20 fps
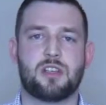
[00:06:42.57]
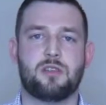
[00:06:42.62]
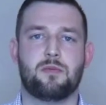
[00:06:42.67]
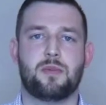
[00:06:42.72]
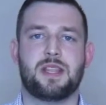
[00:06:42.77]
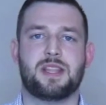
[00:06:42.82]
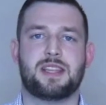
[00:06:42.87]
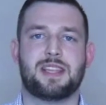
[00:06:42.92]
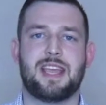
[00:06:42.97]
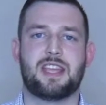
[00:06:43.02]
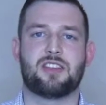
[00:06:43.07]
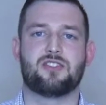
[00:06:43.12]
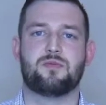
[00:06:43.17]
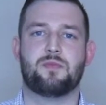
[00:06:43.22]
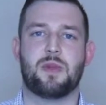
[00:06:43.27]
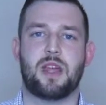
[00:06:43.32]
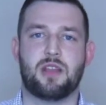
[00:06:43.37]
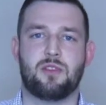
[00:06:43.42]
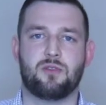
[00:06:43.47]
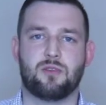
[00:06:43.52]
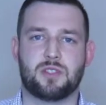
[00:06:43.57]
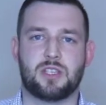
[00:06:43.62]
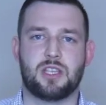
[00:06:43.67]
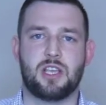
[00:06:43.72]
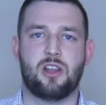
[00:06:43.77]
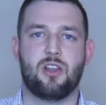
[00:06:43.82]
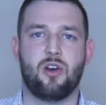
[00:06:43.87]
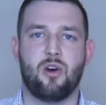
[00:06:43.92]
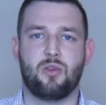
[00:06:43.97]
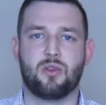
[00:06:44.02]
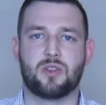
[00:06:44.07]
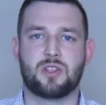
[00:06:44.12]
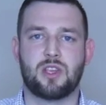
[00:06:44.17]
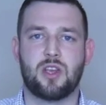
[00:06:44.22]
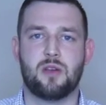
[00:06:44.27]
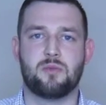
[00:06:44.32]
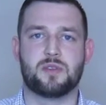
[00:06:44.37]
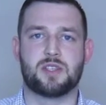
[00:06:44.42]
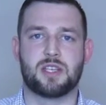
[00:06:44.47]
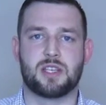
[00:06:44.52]
going to be detrimental to your
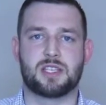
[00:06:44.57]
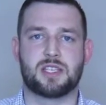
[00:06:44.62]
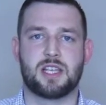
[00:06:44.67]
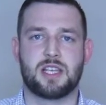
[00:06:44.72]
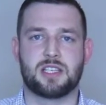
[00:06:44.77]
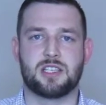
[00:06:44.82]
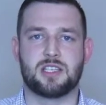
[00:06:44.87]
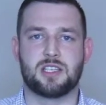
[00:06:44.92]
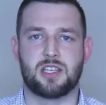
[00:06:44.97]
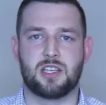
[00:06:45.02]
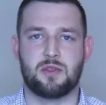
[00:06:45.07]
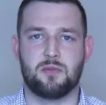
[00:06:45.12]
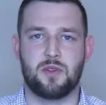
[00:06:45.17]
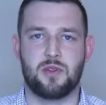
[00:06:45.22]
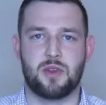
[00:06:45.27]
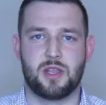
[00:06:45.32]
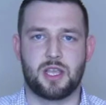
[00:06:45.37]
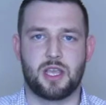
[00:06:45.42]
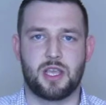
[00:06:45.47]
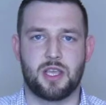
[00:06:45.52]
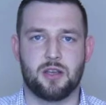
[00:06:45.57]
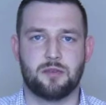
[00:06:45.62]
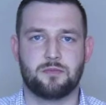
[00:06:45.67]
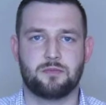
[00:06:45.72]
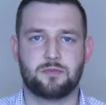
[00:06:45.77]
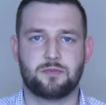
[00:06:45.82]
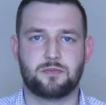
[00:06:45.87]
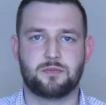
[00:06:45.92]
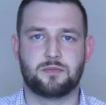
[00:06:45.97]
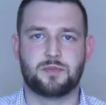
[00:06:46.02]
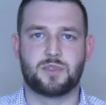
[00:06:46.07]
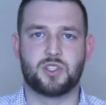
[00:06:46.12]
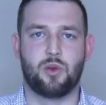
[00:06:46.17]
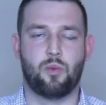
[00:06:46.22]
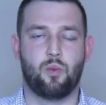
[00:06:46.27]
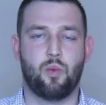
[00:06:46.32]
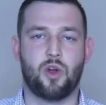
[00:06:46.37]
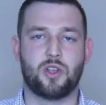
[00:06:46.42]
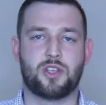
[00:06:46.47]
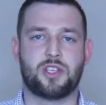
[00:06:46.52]
long-term success as a communicator. So
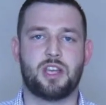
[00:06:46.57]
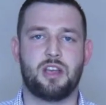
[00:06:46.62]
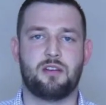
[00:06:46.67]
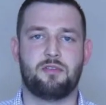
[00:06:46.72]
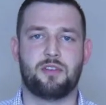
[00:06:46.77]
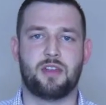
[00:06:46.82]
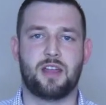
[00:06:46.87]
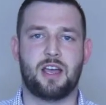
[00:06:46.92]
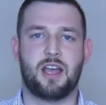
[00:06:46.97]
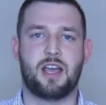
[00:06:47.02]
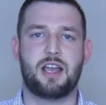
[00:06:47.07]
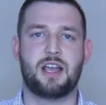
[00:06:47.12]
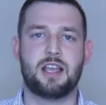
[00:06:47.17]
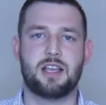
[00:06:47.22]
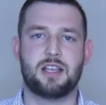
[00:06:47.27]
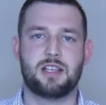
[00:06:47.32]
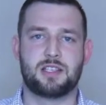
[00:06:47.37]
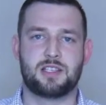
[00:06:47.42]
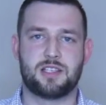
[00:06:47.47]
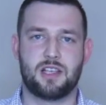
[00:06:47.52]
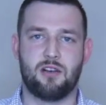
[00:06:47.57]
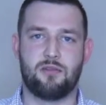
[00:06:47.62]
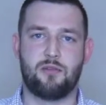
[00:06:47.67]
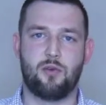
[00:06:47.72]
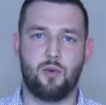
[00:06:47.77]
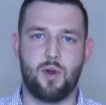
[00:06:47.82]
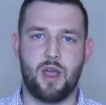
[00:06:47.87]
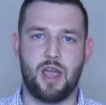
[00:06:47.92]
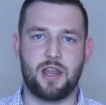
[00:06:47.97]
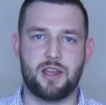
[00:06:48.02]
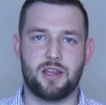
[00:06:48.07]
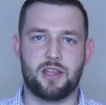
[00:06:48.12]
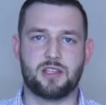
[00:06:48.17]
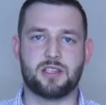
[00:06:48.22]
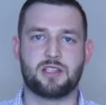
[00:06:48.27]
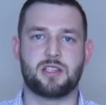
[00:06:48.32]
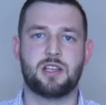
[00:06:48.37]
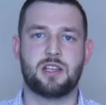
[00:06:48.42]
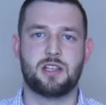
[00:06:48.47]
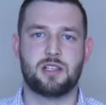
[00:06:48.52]
watch out for that.
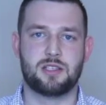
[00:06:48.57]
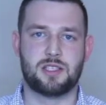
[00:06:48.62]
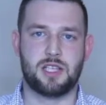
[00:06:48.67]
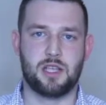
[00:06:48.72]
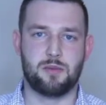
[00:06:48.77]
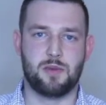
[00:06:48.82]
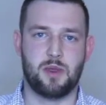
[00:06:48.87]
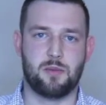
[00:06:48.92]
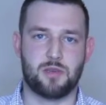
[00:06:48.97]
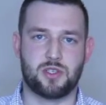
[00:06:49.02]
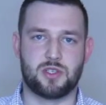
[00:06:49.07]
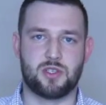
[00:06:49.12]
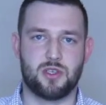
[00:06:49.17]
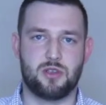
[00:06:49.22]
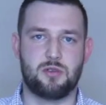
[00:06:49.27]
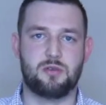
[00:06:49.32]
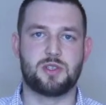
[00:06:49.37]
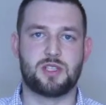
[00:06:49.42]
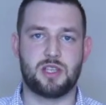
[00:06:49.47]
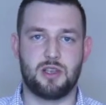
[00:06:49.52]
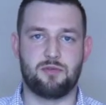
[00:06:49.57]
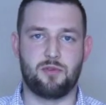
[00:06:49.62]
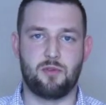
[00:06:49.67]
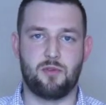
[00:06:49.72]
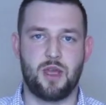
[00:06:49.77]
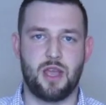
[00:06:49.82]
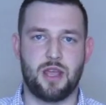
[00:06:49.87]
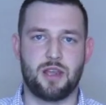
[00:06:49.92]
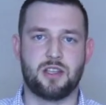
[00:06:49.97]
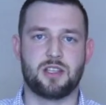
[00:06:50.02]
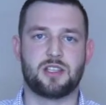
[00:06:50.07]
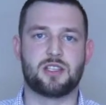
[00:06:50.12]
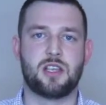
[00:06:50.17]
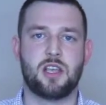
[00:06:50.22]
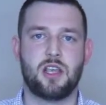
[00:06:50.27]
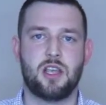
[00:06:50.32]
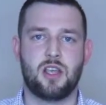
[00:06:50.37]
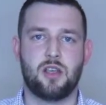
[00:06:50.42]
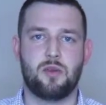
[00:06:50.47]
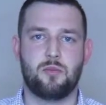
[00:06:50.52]
Self-awareness, tip number 2, self-awareness,
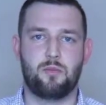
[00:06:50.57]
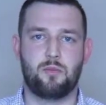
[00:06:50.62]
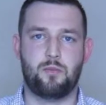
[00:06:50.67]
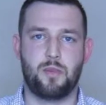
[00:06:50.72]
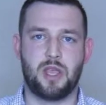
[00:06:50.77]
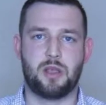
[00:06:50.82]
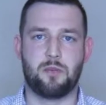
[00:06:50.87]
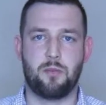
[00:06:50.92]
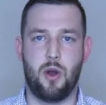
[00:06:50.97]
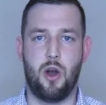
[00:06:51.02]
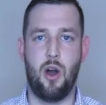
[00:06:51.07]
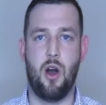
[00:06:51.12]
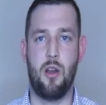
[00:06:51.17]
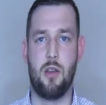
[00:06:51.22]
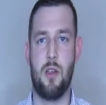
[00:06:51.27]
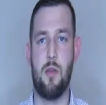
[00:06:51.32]
big part of